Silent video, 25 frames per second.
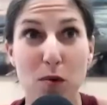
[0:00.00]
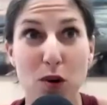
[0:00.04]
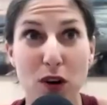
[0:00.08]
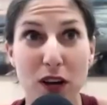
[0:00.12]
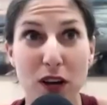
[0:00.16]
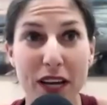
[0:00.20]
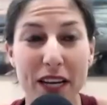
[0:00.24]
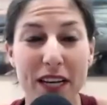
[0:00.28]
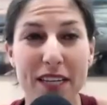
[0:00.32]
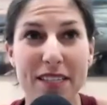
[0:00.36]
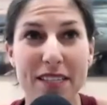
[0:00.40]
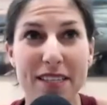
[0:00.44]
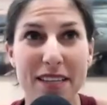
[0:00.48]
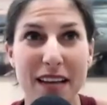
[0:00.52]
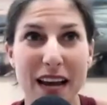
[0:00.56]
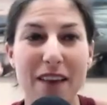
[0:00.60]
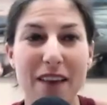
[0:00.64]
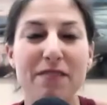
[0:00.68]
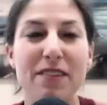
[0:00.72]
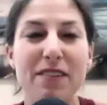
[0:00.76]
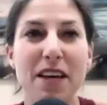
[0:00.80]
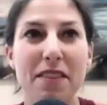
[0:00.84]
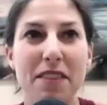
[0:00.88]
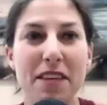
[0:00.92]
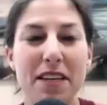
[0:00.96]
and it's i've
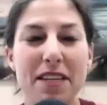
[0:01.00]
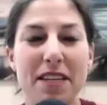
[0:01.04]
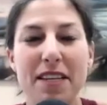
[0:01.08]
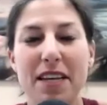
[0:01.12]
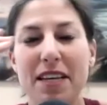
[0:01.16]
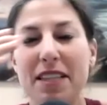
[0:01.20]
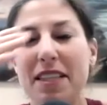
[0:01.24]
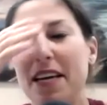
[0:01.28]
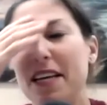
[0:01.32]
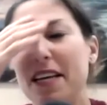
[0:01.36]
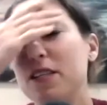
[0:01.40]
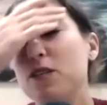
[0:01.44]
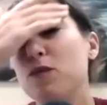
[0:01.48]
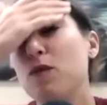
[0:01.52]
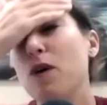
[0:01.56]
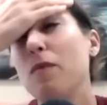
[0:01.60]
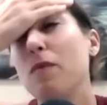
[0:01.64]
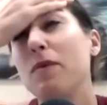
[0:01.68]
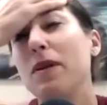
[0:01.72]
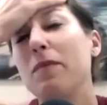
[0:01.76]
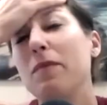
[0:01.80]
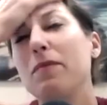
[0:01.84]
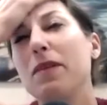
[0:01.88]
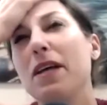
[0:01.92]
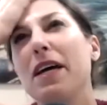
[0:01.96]
done things like that as well
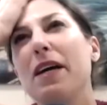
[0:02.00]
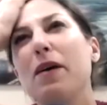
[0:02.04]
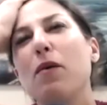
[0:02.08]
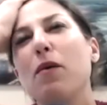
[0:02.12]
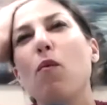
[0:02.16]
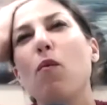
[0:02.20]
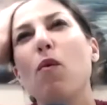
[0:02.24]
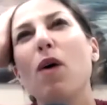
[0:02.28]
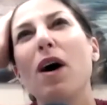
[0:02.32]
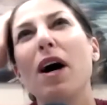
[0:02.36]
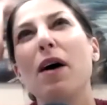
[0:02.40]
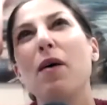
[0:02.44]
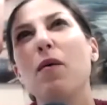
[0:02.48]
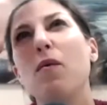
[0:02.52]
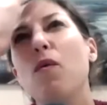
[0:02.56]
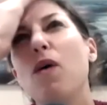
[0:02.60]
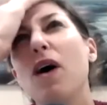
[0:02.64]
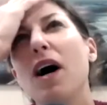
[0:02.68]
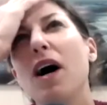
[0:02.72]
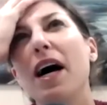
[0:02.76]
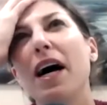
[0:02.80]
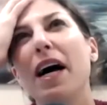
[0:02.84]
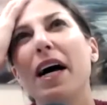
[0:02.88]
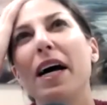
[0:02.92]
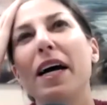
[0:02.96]
but i'm like what
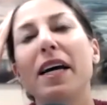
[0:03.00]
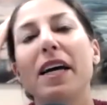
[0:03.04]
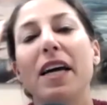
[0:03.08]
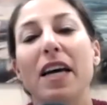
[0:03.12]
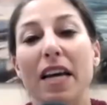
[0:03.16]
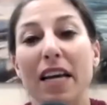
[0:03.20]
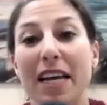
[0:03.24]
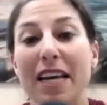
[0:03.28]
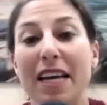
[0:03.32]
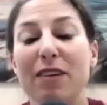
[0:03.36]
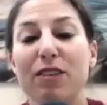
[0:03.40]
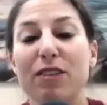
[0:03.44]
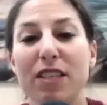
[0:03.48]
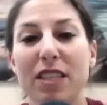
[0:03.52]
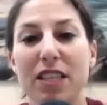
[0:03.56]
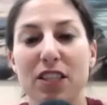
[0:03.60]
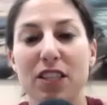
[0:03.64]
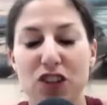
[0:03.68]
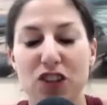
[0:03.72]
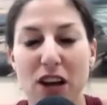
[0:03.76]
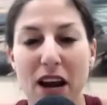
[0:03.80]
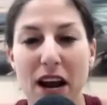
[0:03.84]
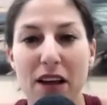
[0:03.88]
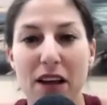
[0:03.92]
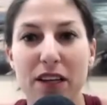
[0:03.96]
why is it the
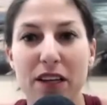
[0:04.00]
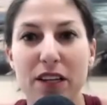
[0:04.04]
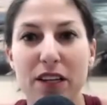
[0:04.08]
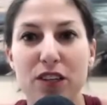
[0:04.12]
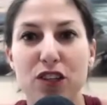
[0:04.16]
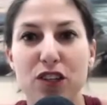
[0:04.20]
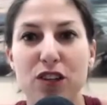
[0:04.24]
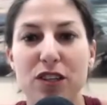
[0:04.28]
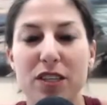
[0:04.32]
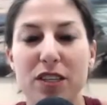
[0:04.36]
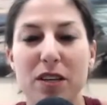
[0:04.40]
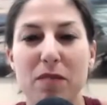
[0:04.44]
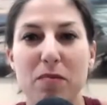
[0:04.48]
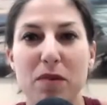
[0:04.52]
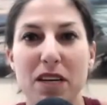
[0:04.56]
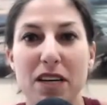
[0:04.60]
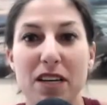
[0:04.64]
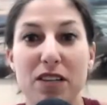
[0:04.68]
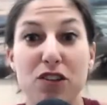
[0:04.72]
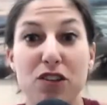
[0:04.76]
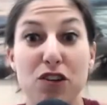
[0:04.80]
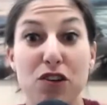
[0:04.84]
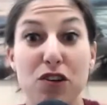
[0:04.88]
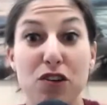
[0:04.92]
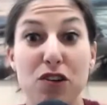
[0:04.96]
challenge is it
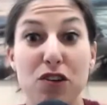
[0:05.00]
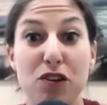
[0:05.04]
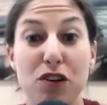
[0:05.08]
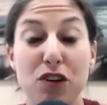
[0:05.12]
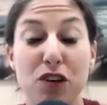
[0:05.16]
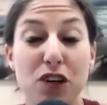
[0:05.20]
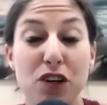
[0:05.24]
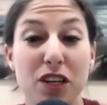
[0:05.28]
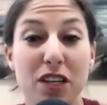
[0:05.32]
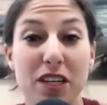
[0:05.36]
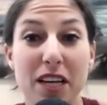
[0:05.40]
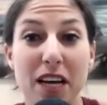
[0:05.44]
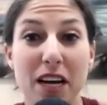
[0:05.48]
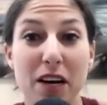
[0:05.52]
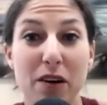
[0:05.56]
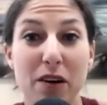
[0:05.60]
because you knew you could now